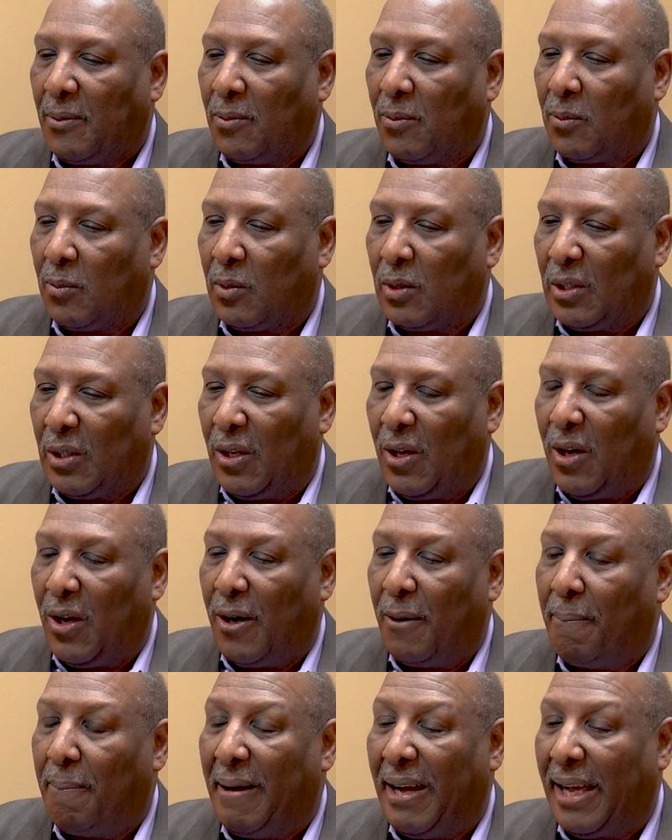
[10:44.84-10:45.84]
were
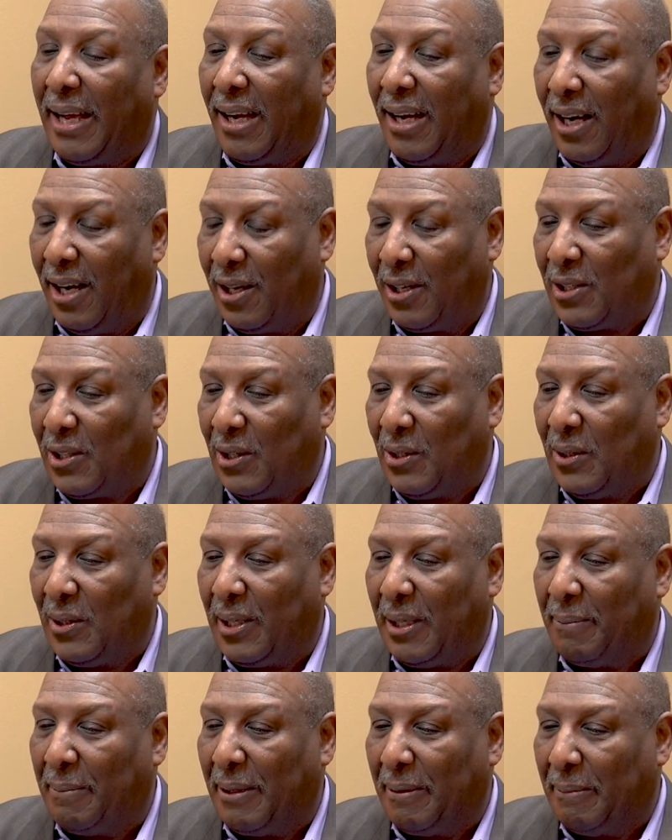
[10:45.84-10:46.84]
law. My uncle
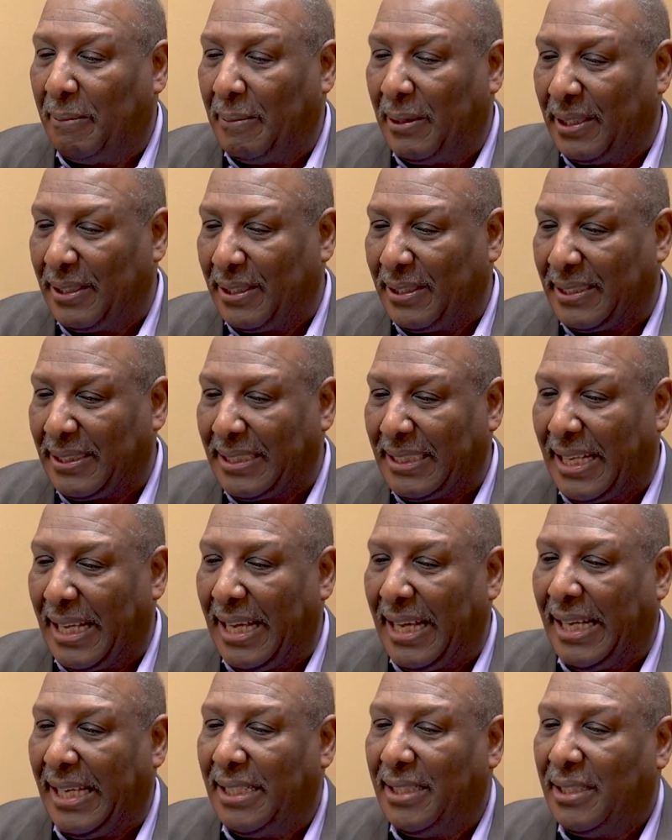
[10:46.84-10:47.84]
on my mother's
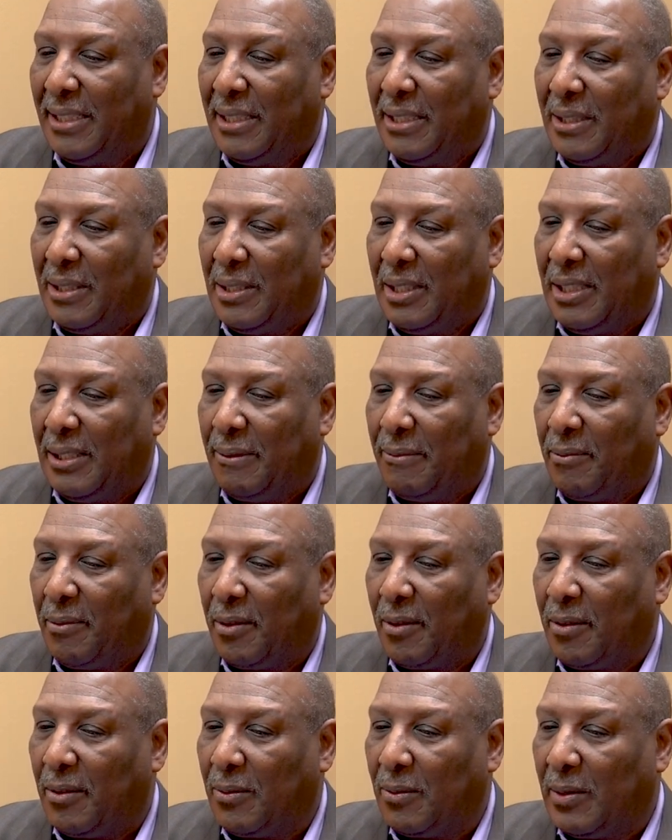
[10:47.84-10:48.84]
side
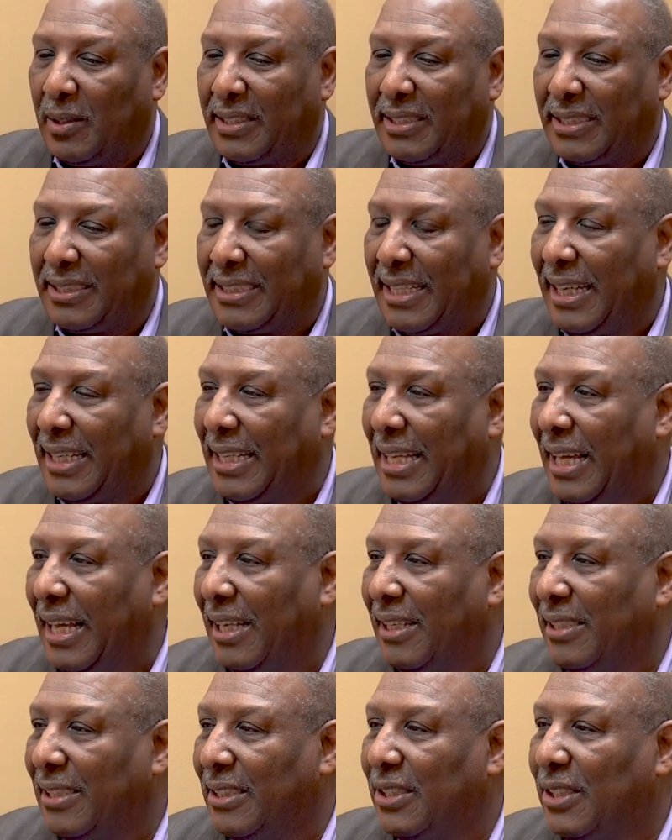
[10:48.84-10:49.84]
was a
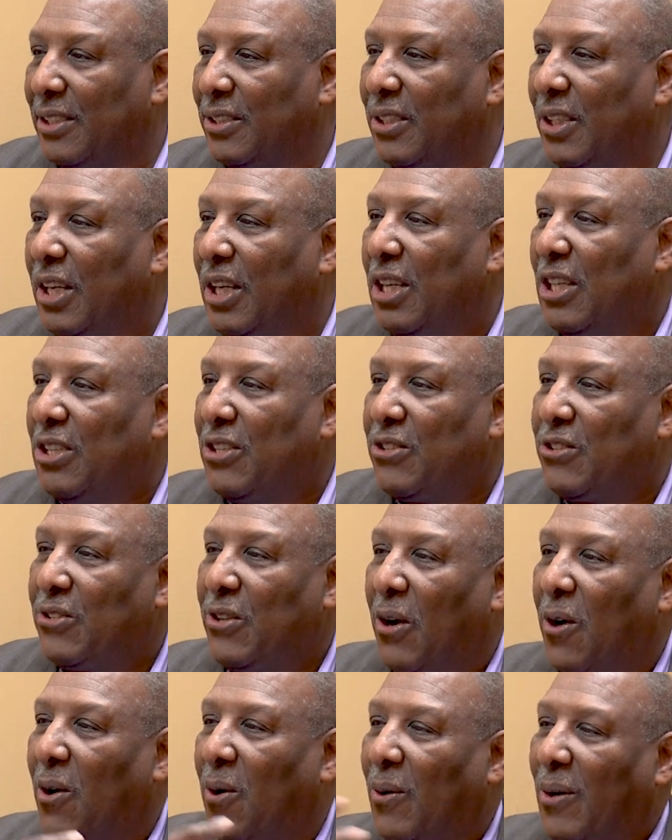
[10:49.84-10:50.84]
psychologist.
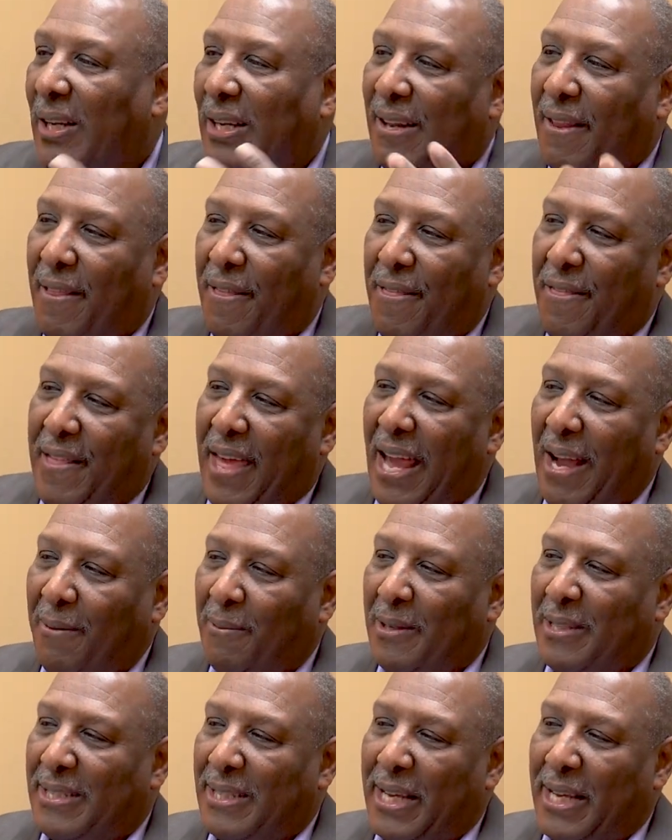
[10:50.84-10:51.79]
So that was